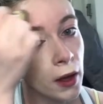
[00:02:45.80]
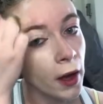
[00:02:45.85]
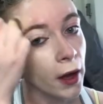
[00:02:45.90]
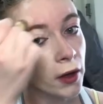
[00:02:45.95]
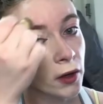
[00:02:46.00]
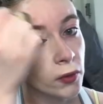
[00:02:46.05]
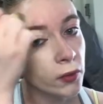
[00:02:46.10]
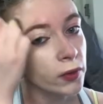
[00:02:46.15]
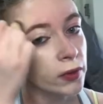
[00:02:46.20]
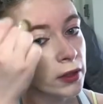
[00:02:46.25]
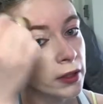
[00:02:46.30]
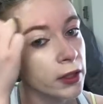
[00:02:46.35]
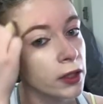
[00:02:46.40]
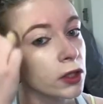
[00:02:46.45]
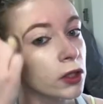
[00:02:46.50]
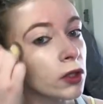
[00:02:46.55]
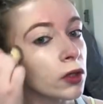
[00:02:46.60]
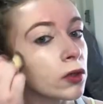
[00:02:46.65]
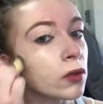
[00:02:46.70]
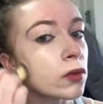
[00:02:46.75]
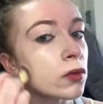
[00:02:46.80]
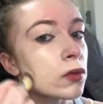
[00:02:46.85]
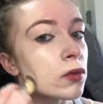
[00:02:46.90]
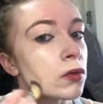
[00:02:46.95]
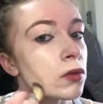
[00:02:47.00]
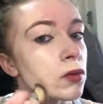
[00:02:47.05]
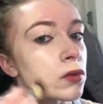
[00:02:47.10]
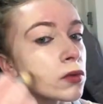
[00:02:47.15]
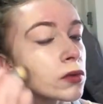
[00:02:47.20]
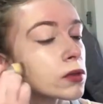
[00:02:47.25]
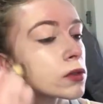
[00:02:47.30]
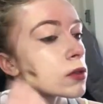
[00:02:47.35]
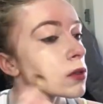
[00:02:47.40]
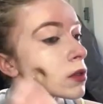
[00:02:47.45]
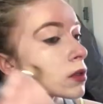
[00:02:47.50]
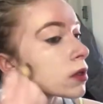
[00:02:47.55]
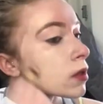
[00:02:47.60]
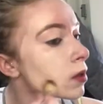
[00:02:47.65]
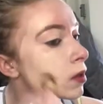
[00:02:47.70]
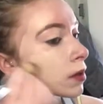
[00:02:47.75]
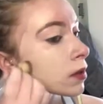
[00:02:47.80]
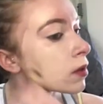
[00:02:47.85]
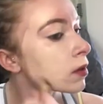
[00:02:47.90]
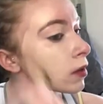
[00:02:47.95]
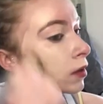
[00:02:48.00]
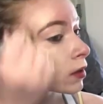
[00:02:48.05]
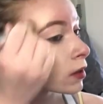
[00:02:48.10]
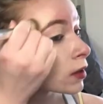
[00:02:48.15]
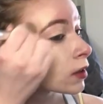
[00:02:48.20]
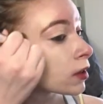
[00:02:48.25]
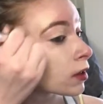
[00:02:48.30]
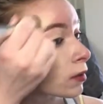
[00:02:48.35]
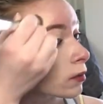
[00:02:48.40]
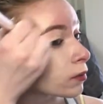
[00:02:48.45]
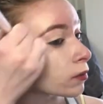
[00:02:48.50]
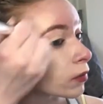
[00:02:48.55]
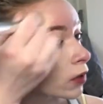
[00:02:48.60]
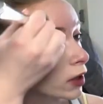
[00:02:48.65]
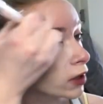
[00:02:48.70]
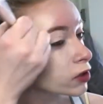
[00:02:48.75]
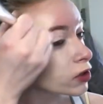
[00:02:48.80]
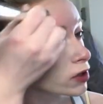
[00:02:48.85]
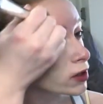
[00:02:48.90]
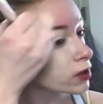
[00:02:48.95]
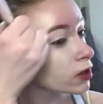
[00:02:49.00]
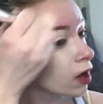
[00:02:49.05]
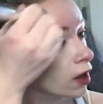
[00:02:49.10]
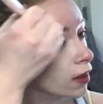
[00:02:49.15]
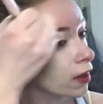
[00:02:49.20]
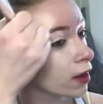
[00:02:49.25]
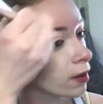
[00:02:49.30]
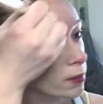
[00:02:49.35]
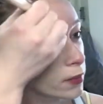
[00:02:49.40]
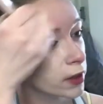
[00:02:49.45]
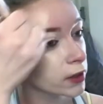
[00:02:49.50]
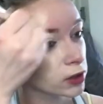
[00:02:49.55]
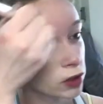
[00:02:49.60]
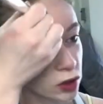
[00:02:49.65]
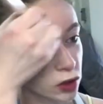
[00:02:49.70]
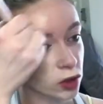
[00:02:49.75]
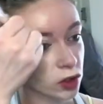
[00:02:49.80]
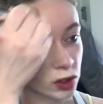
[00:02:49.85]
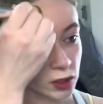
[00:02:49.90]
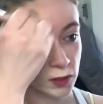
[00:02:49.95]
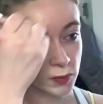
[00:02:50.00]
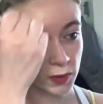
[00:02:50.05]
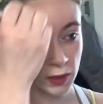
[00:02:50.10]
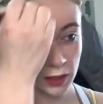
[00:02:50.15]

I don't really use brushes all that much, just